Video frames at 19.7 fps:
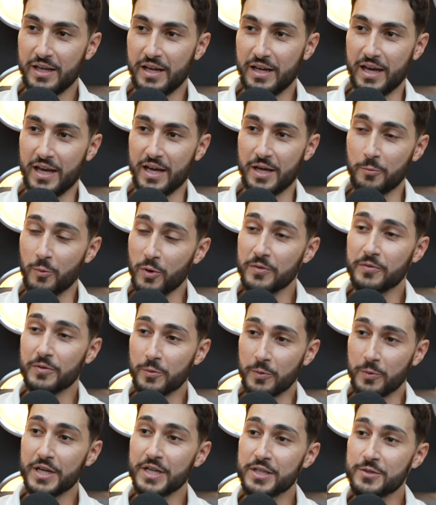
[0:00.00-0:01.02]
And one of the
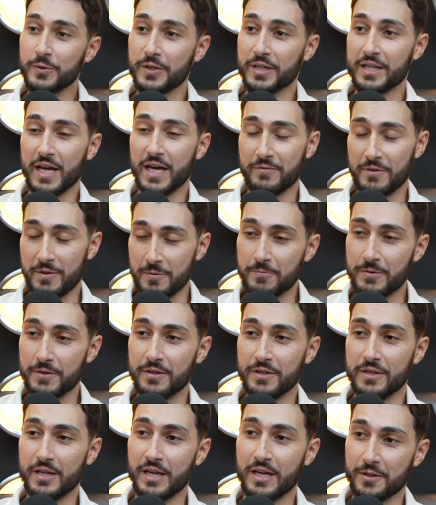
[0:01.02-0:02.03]
ways we can have
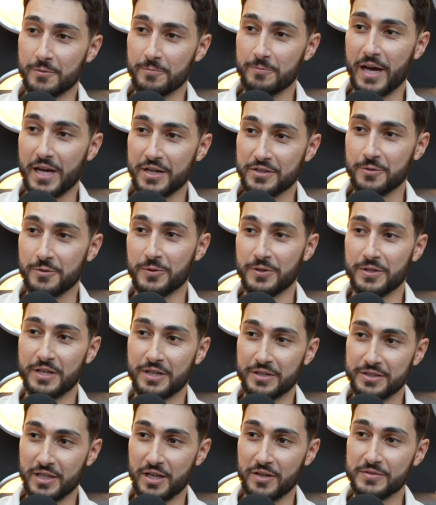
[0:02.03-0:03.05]
empathy and compassion within
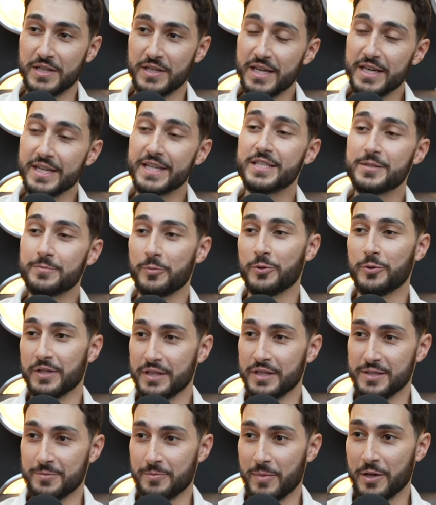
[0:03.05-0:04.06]
ourselves is putting
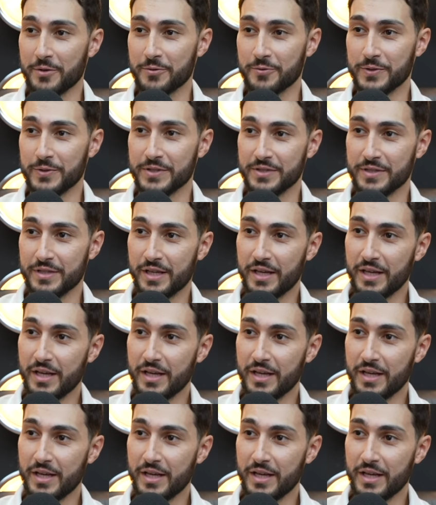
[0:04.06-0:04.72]
these boundaries.